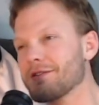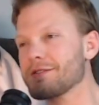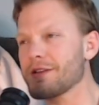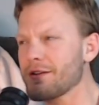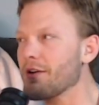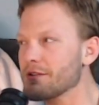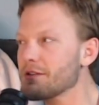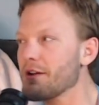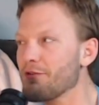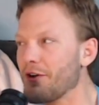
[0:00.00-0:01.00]
It's like, "No, it's
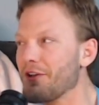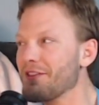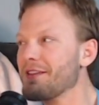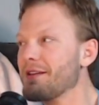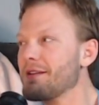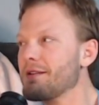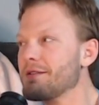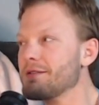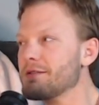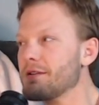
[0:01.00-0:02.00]
not your fault."
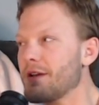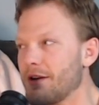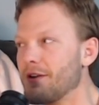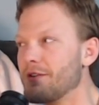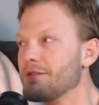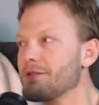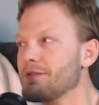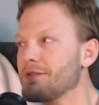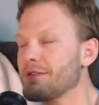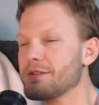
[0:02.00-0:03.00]
He's like, "I know."
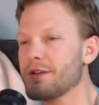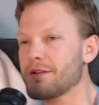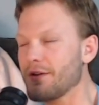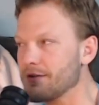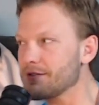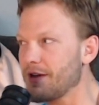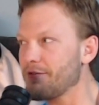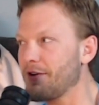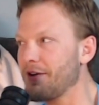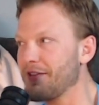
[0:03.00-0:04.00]
And it's like, "No, it's not your
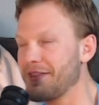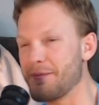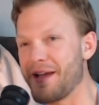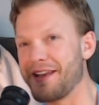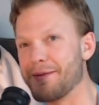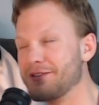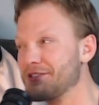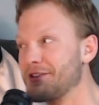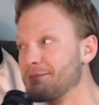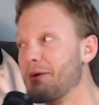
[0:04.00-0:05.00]
fault." And then Matt Damon
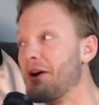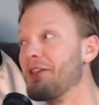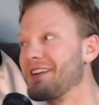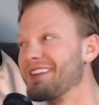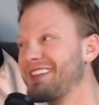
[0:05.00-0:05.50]
just starts bawling.